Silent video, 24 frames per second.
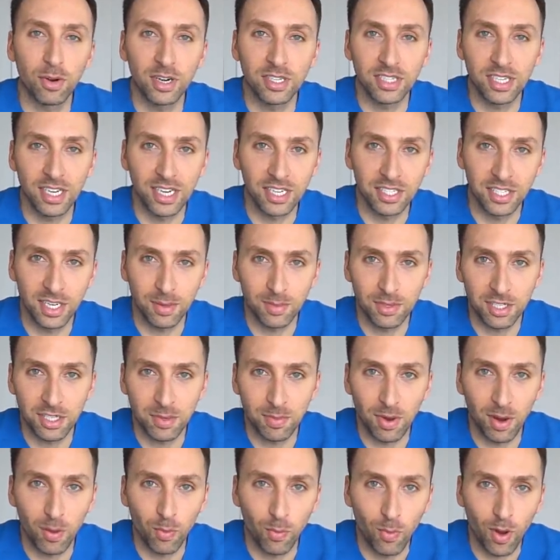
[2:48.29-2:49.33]
Bartending
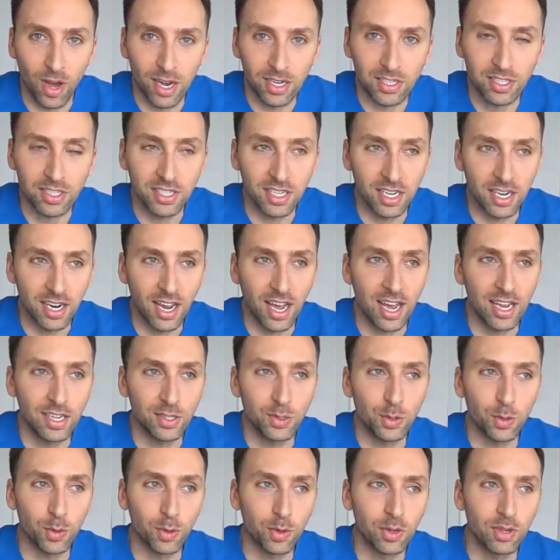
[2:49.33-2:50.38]
Championship I watched in high
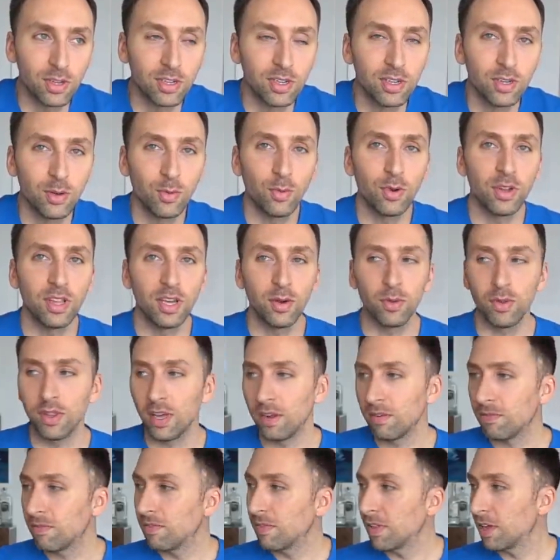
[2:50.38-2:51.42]
school where they would
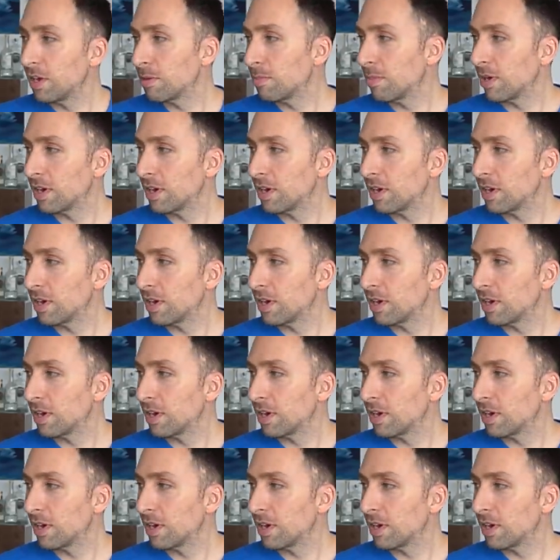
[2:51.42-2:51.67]
like flare